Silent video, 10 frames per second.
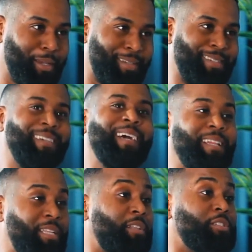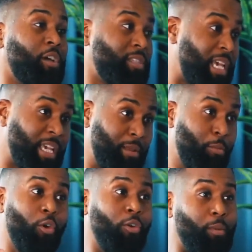Okay. Then I had to start taking in
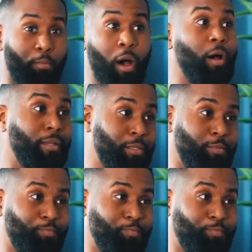more partners.